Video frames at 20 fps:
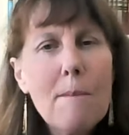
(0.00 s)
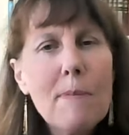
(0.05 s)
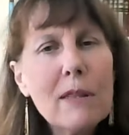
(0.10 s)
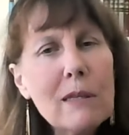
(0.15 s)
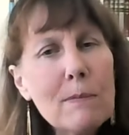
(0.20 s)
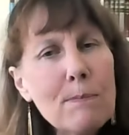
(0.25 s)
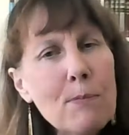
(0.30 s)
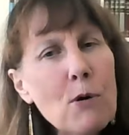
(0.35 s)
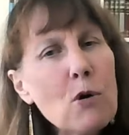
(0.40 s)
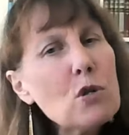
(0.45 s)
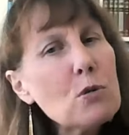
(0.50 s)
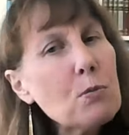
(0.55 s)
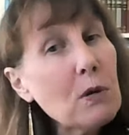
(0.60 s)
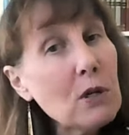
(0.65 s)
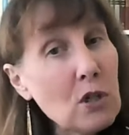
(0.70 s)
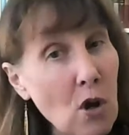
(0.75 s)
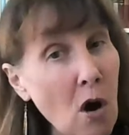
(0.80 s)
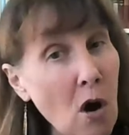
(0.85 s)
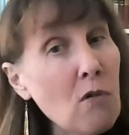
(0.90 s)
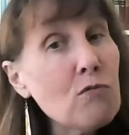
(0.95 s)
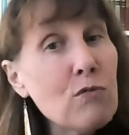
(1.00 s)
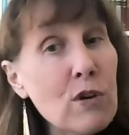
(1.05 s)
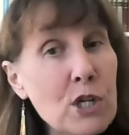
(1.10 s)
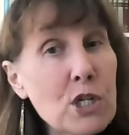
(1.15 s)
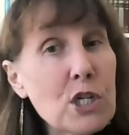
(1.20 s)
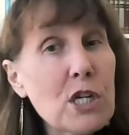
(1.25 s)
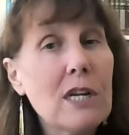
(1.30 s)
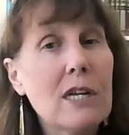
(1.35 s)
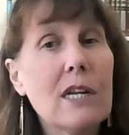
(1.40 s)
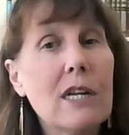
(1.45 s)
But the books were not
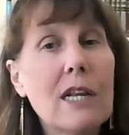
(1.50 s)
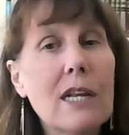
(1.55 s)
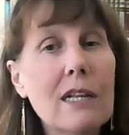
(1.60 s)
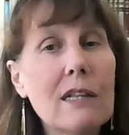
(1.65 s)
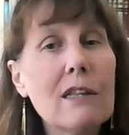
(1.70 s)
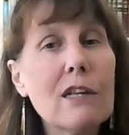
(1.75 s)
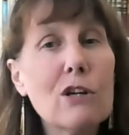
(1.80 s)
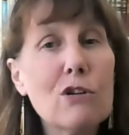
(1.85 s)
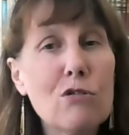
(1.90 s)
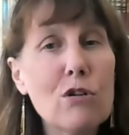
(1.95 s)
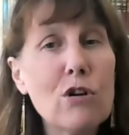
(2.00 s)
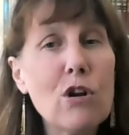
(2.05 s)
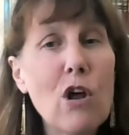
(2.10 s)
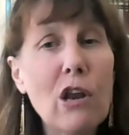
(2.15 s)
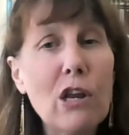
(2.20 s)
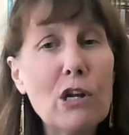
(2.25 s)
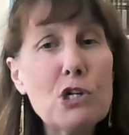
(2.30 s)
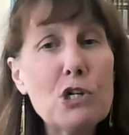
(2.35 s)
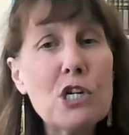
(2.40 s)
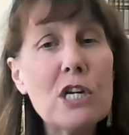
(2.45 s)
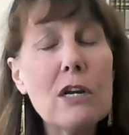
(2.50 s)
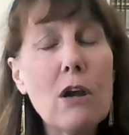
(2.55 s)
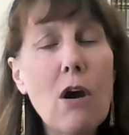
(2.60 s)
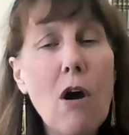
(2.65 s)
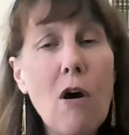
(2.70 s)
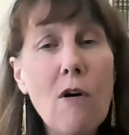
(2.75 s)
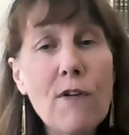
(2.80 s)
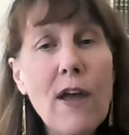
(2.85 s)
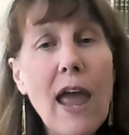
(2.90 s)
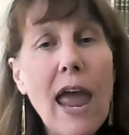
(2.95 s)
written in the chronology
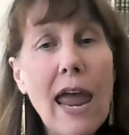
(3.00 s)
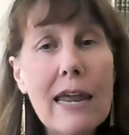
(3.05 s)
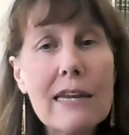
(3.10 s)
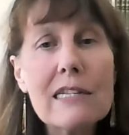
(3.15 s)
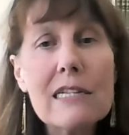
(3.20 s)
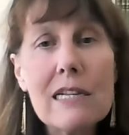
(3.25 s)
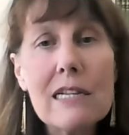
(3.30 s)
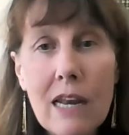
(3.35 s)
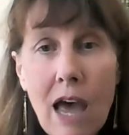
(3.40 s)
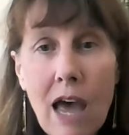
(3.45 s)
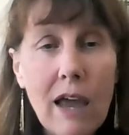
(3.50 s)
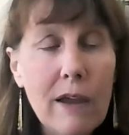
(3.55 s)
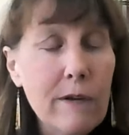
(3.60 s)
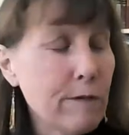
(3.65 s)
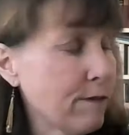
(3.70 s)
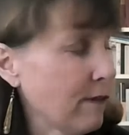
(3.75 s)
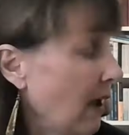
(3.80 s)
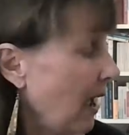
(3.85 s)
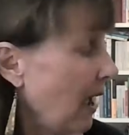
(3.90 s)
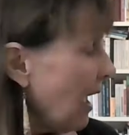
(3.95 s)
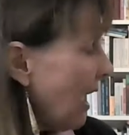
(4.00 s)
of Anne's life